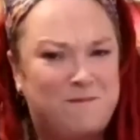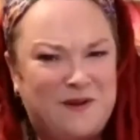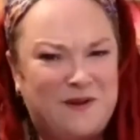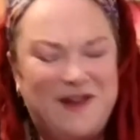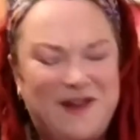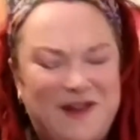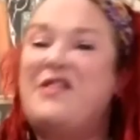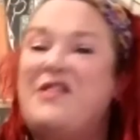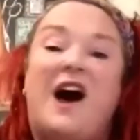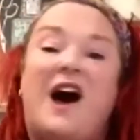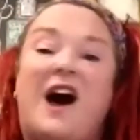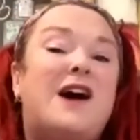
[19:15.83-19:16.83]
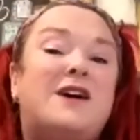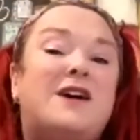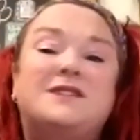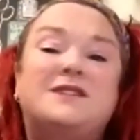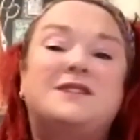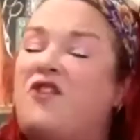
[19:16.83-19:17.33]
the old
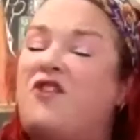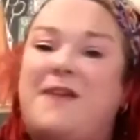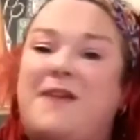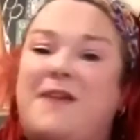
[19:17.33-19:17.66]
grey mare